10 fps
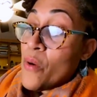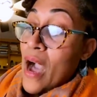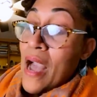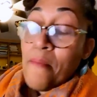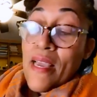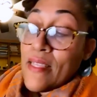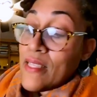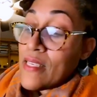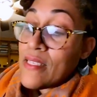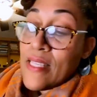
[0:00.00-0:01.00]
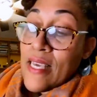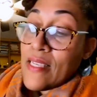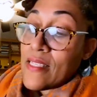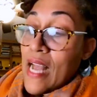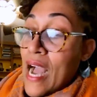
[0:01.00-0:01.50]
I made these
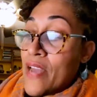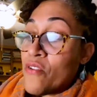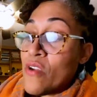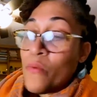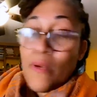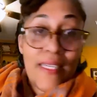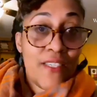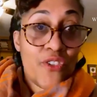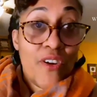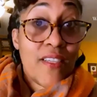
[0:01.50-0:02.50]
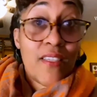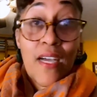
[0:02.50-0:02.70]
things, and I don't know where these drawings go.